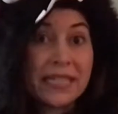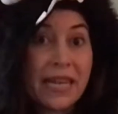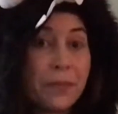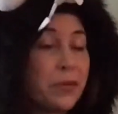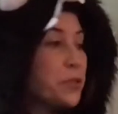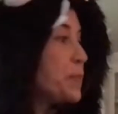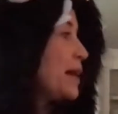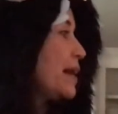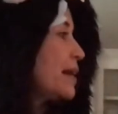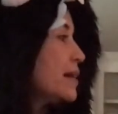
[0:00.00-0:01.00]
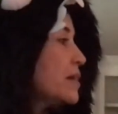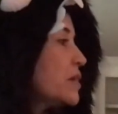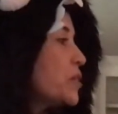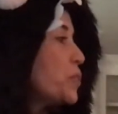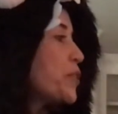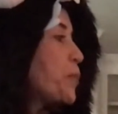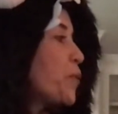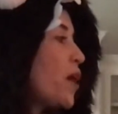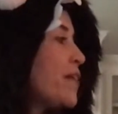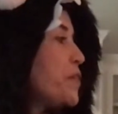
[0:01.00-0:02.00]
tumbled by with a
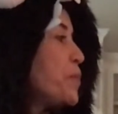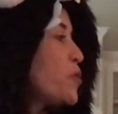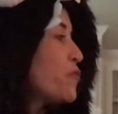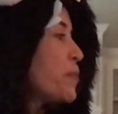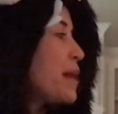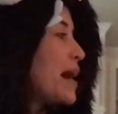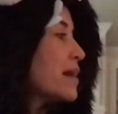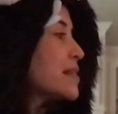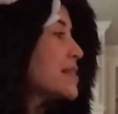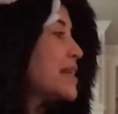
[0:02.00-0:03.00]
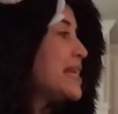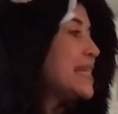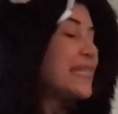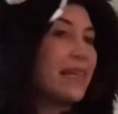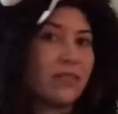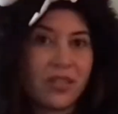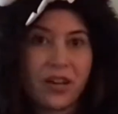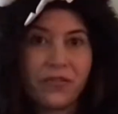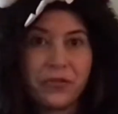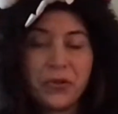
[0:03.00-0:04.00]
private boat for Max, and he sailed off
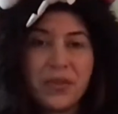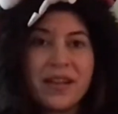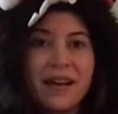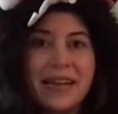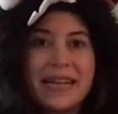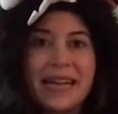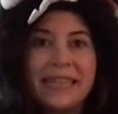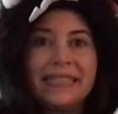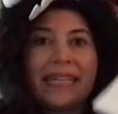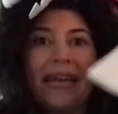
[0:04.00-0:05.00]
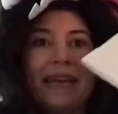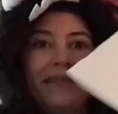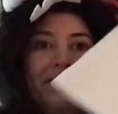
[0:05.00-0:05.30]
through the night and day.